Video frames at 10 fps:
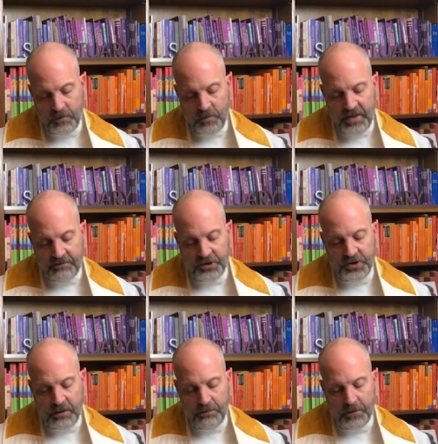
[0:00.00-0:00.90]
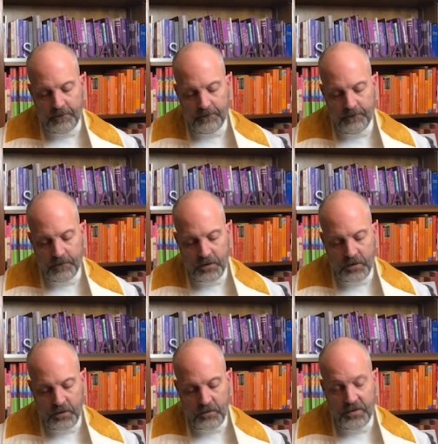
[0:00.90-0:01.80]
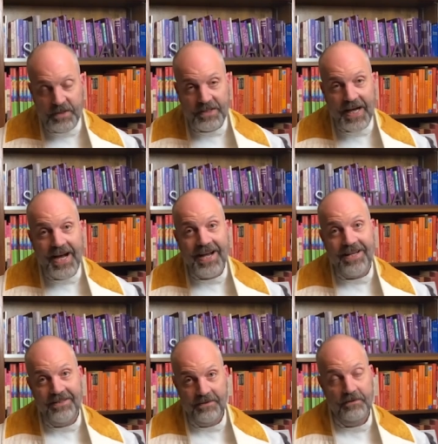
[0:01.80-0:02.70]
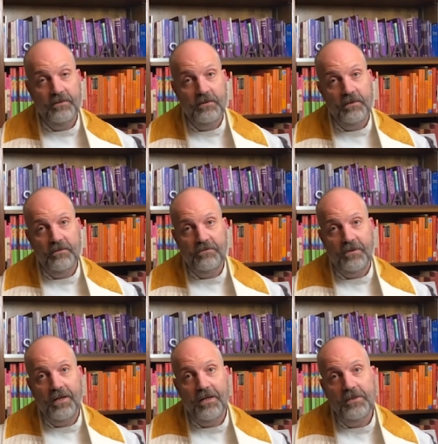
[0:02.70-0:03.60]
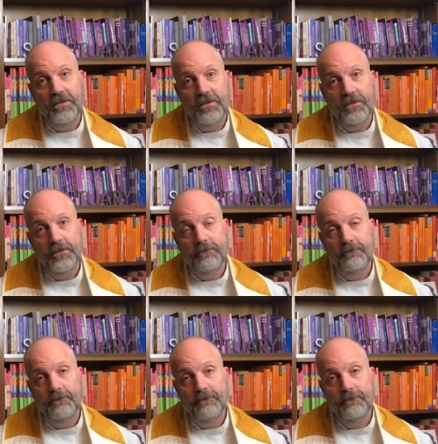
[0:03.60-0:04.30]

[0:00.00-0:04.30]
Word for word: We have a shepherd who died for us.